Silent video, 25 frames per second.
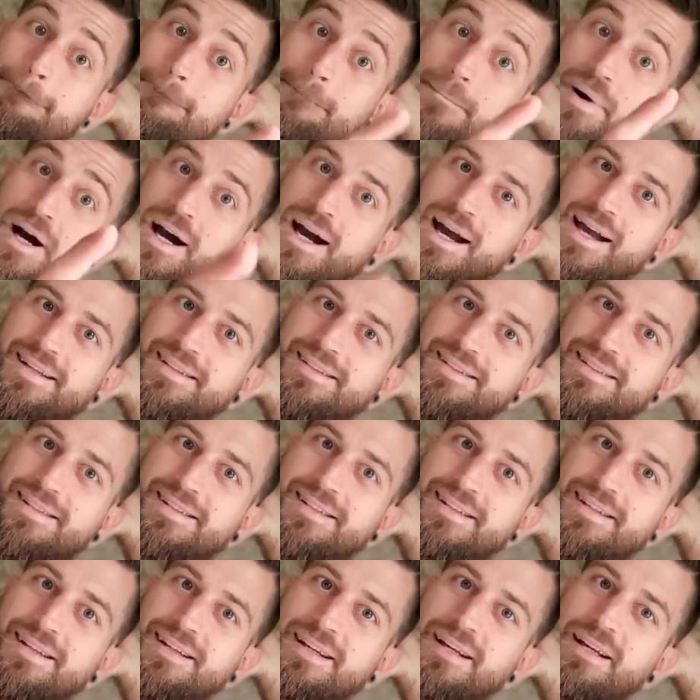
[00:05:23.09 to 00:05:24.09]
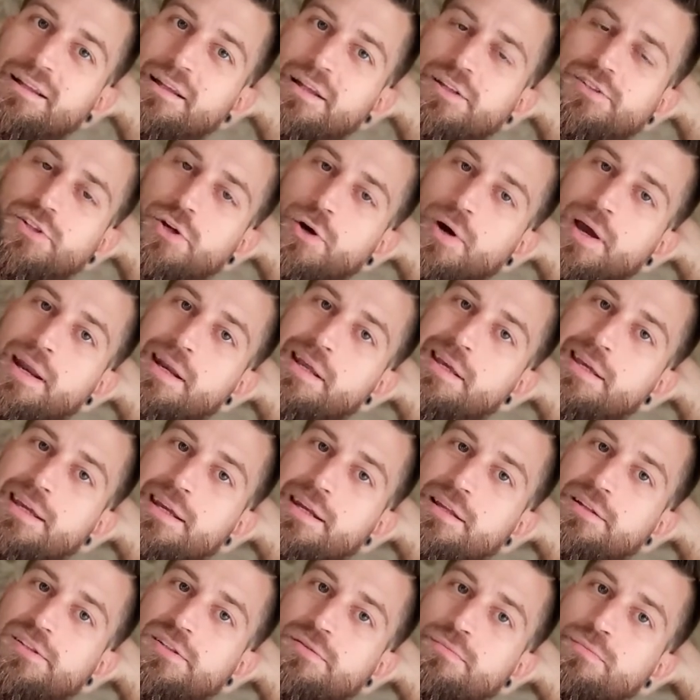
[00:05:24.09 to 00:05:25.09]
But let's go ahead and get
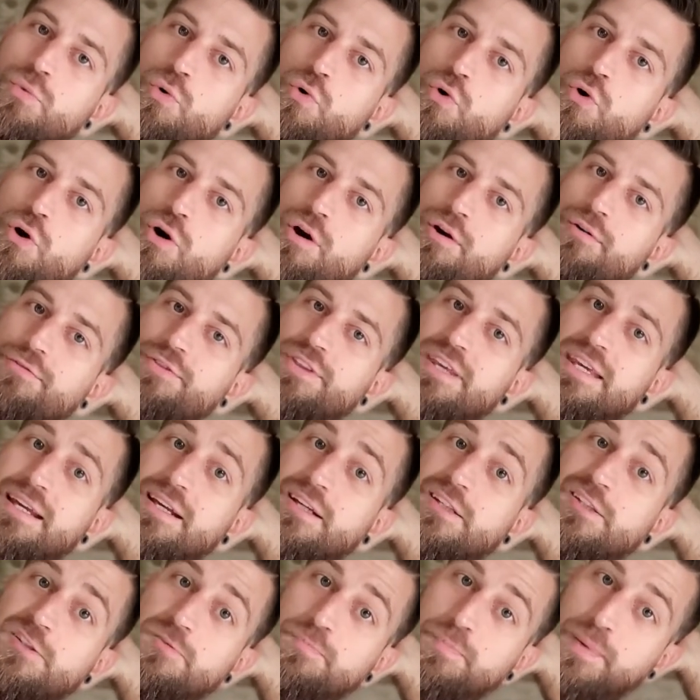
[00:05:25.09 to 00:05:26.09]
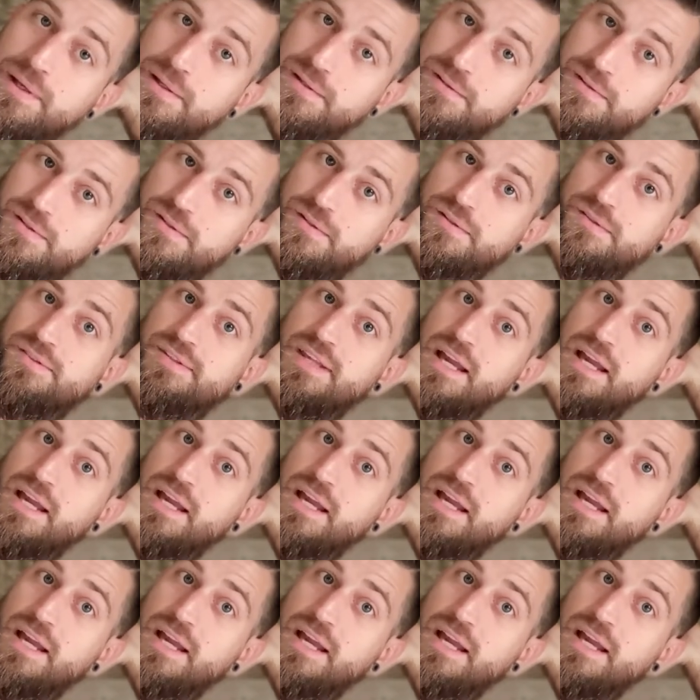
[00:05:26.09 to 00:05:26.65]
into more of the expenses